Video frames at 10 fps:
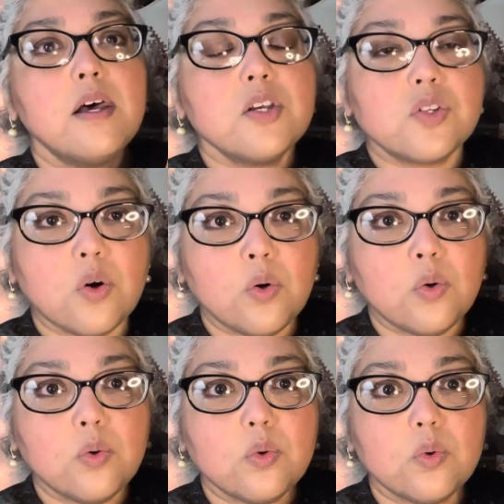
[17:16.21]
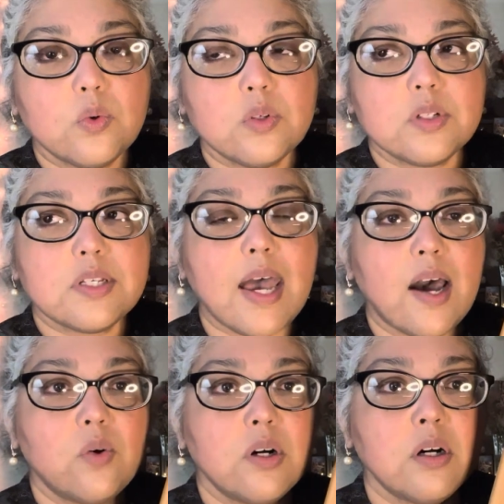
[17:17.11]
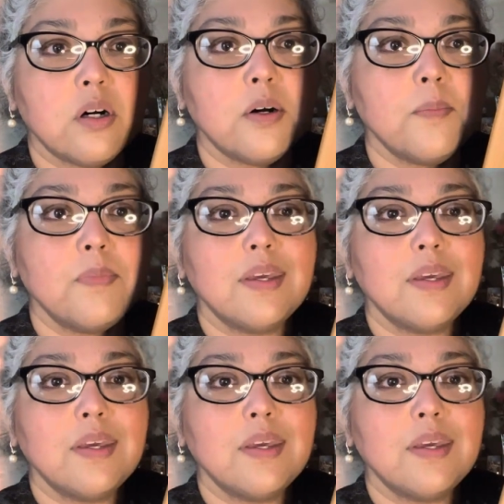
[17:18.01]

So tower,